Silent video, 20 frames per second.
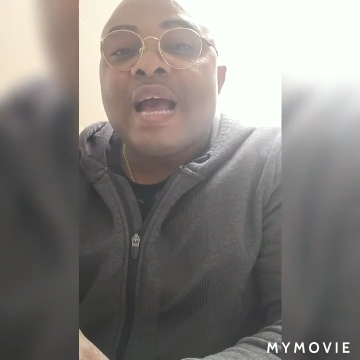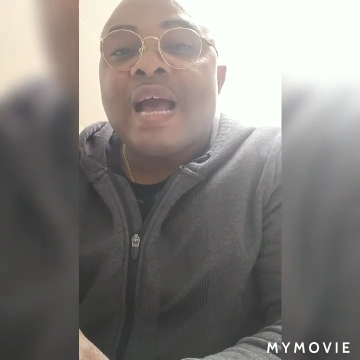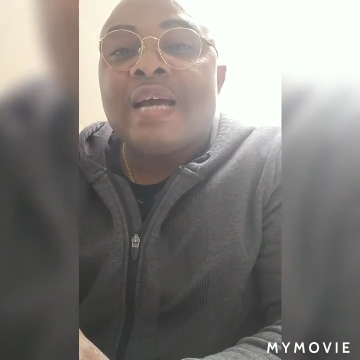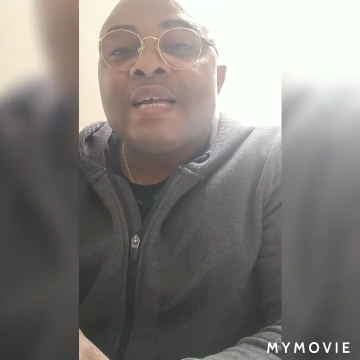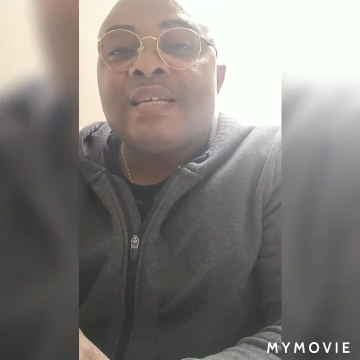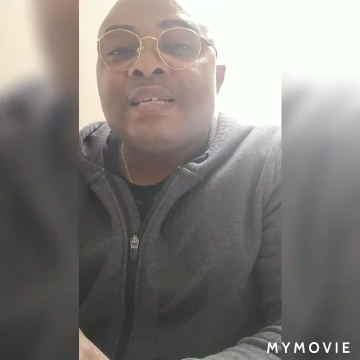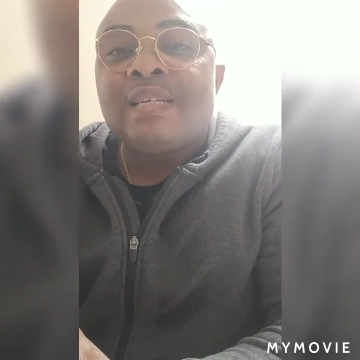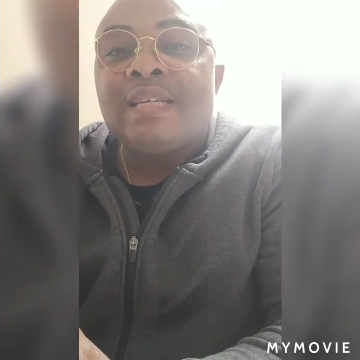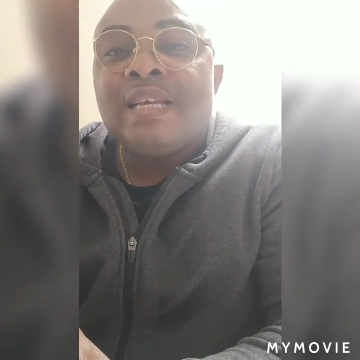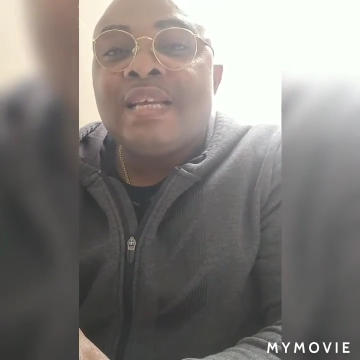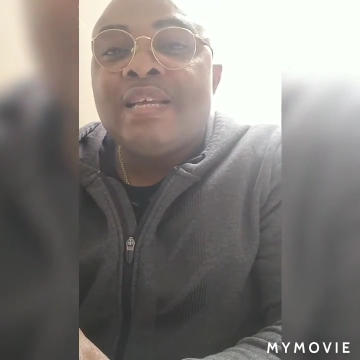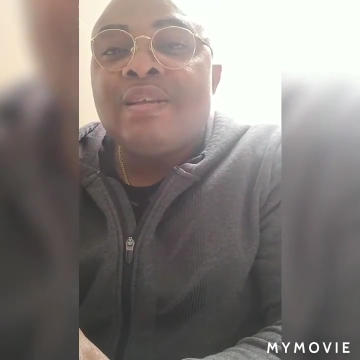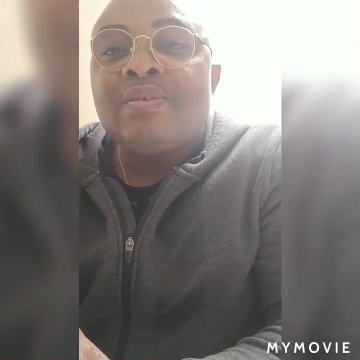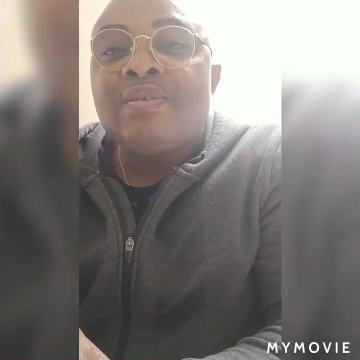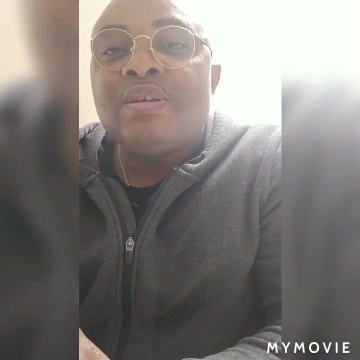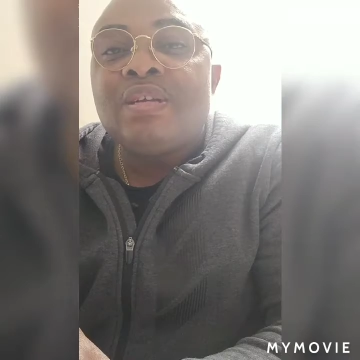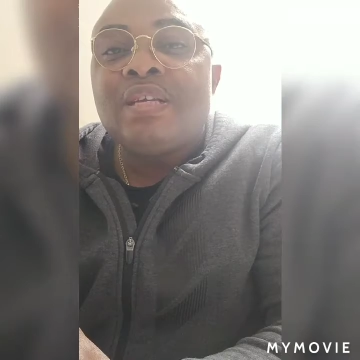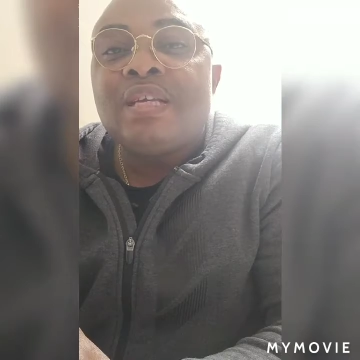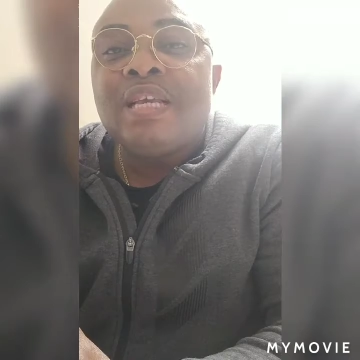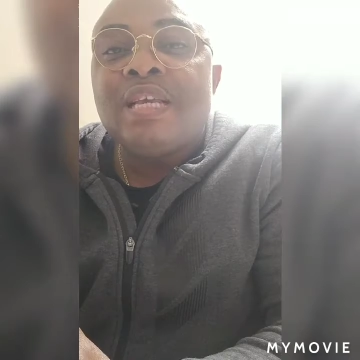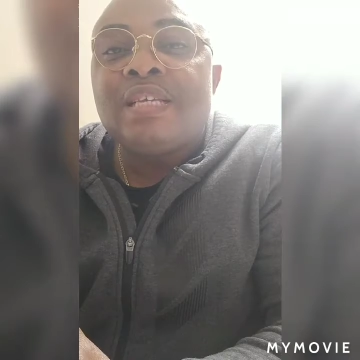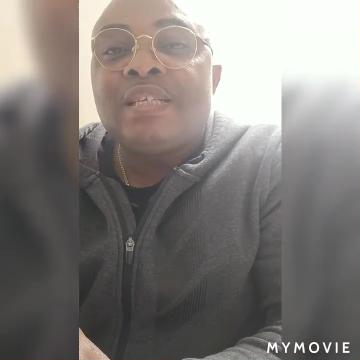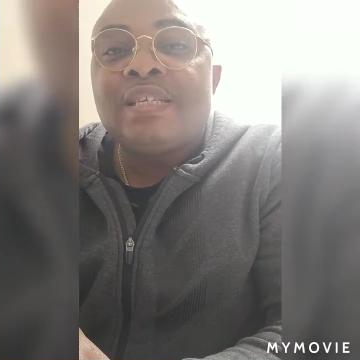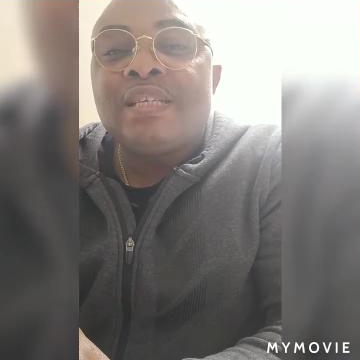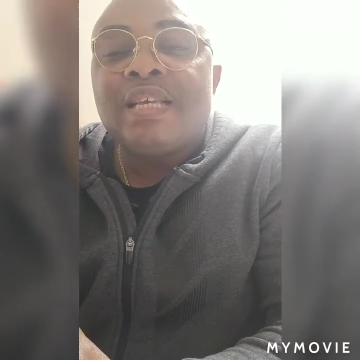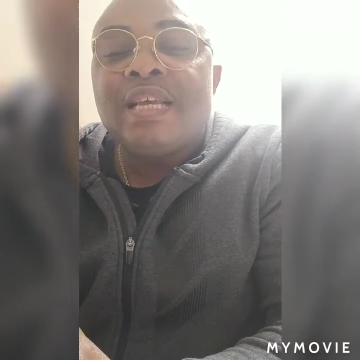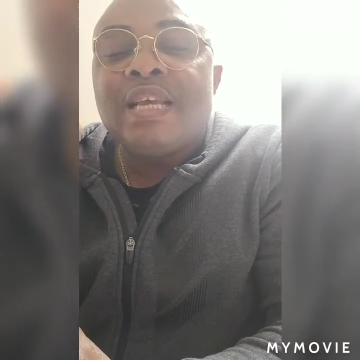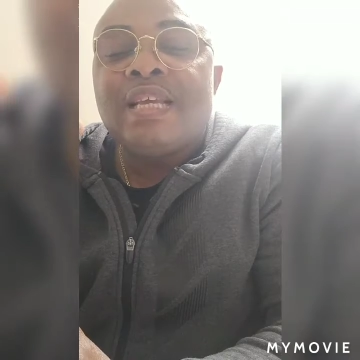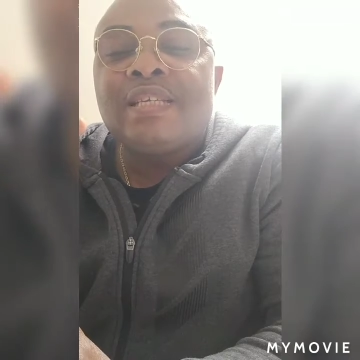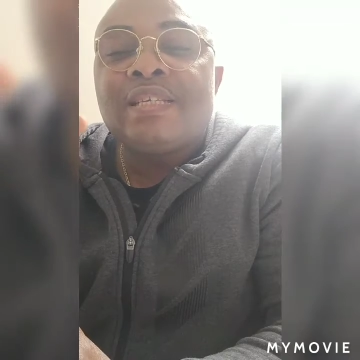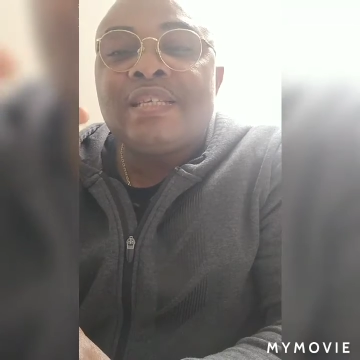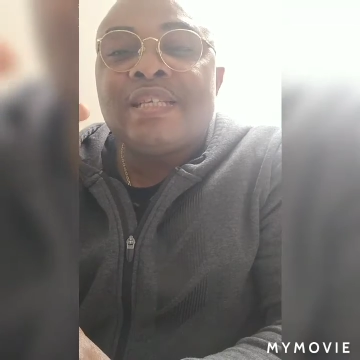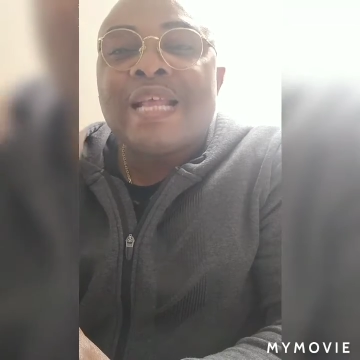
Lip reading: And he's